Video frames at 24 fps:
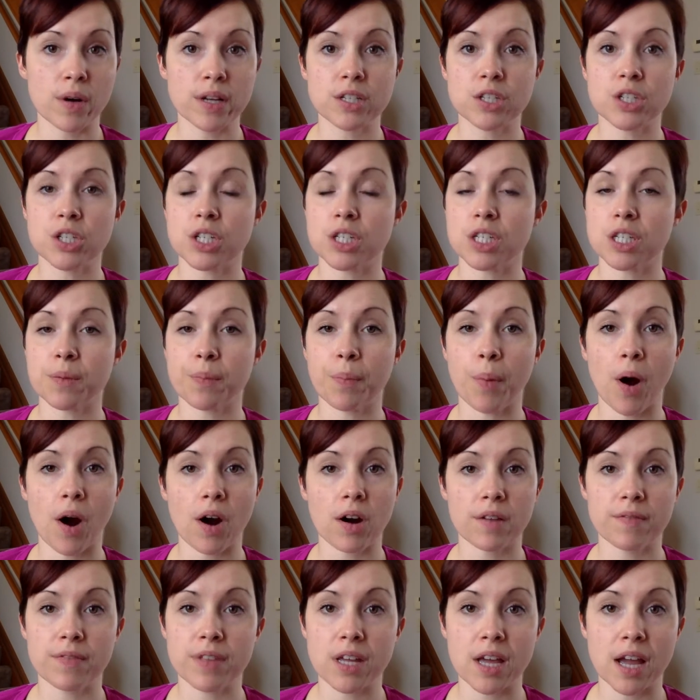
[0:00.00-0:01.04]
It's just a
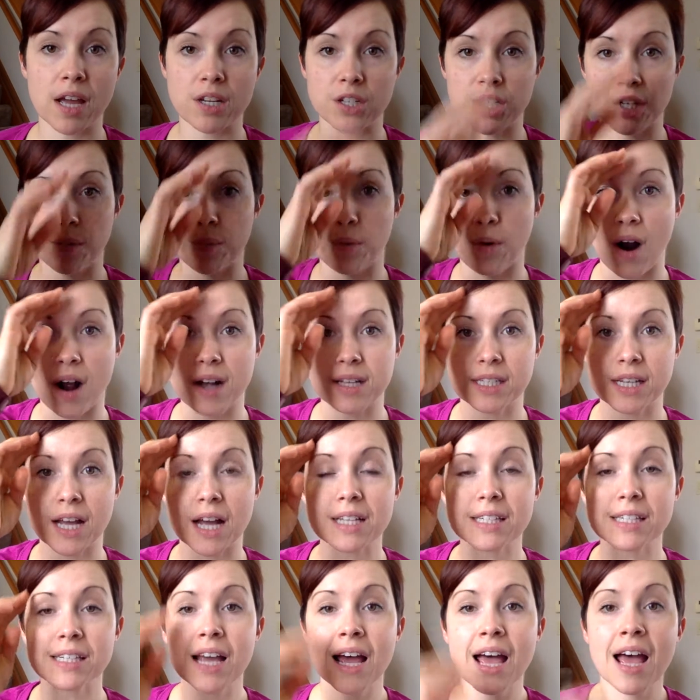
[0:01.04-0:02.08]
part of the aging
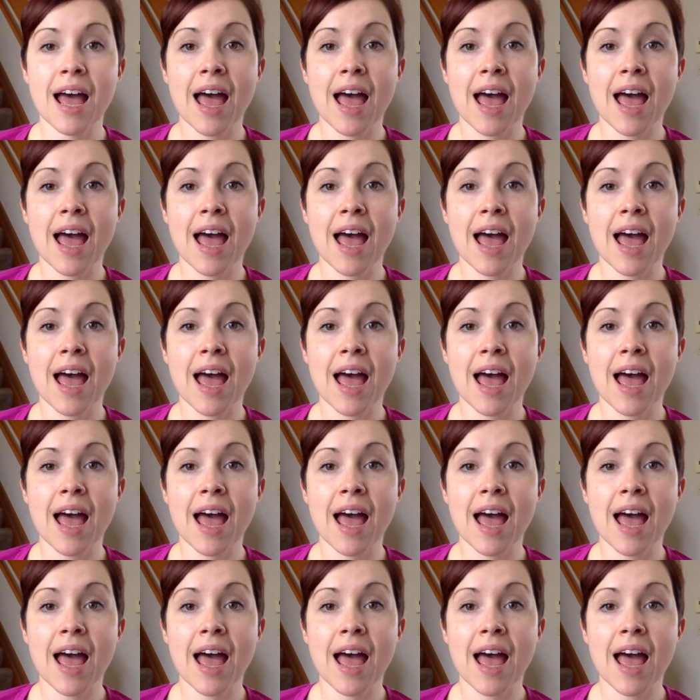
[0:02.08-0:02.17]
process.